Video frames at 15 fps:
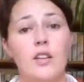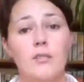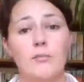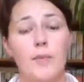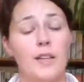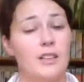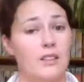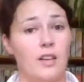
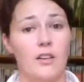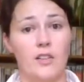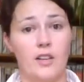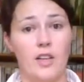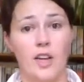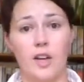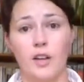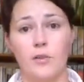Metal curry
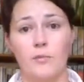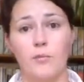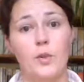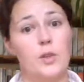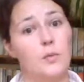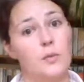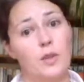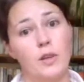comb,
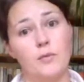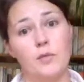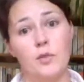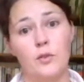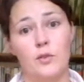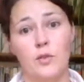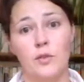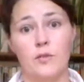which we'll come
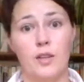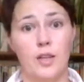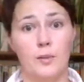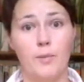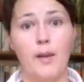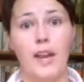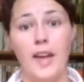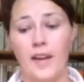to in a
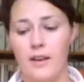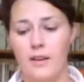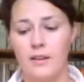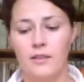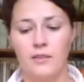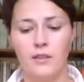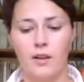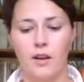minute,
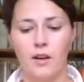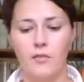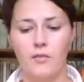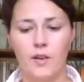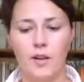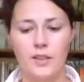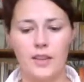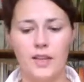I
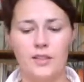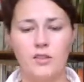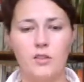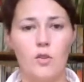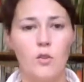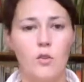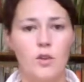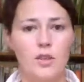find gets
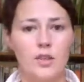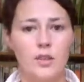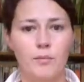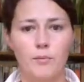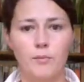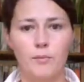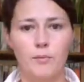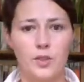caught in the
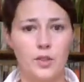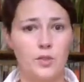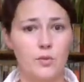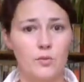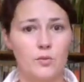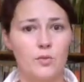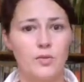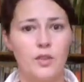
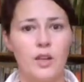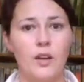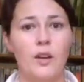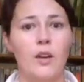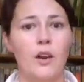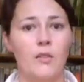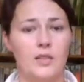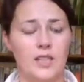bristles
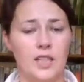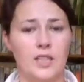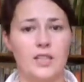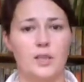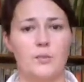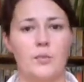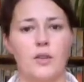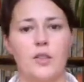of a
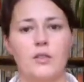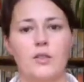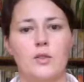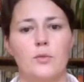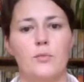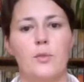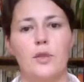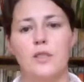dandy
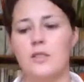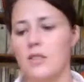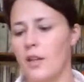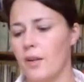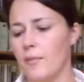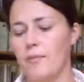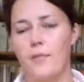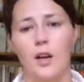brush, but
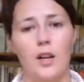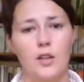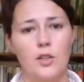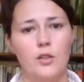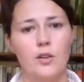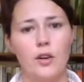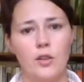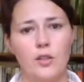
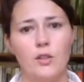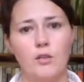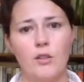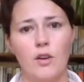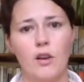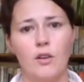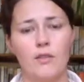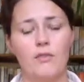
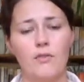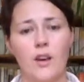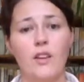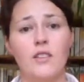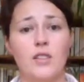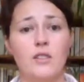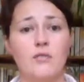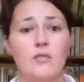I
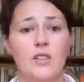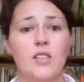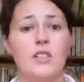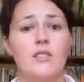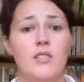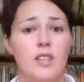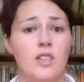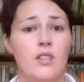find this
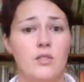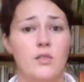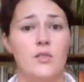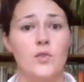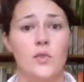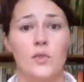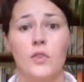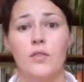really
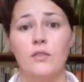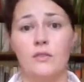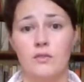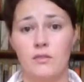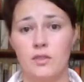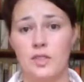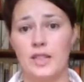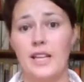useful
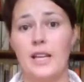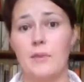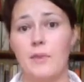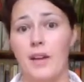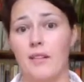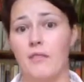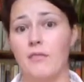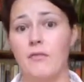to keep
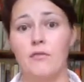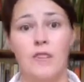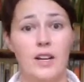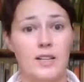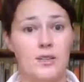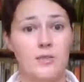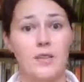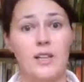that
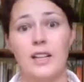relatively